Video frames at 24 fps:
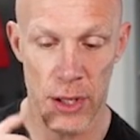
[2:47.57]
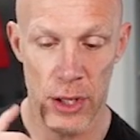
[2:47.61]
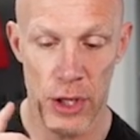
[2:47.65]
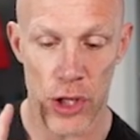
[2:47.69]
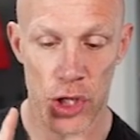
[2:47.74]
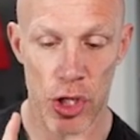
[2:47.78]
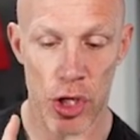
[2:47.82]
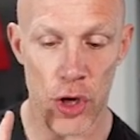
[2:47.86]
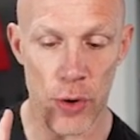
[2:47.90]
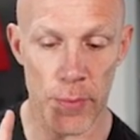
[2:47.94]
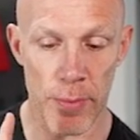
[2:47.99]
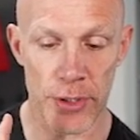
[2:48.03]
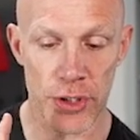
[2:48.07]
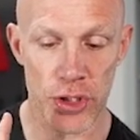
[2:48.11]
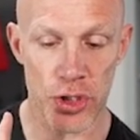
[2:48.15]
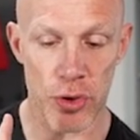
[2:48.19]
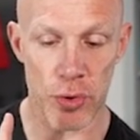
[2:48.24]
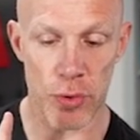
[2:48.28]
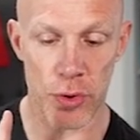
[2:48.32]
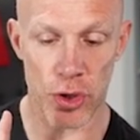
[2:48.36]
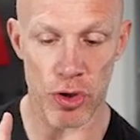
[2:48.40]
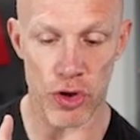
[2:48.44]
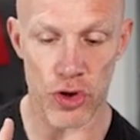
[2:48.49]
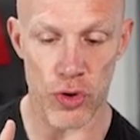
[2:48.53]
Humans you
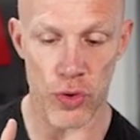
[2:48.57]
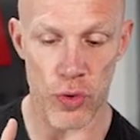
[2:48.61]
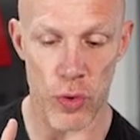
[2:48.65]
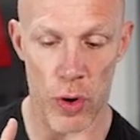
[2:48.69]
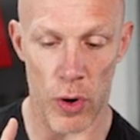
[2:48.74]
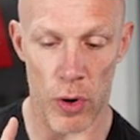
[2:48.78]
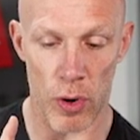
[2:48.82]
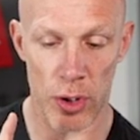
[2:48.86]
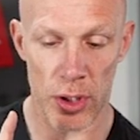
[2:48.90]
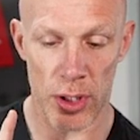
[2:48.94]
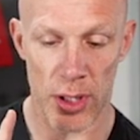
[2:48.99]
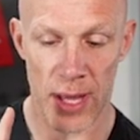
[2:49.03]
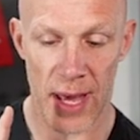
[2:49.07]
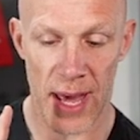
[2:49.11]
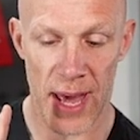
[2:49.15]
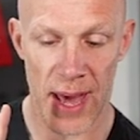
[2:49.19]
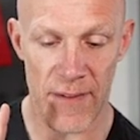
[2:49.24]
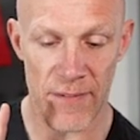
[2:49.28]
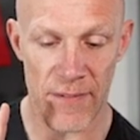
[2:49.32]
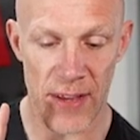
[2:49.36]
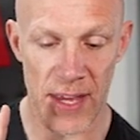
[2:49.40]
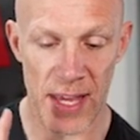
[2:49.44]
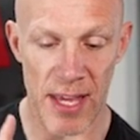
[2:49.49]
control have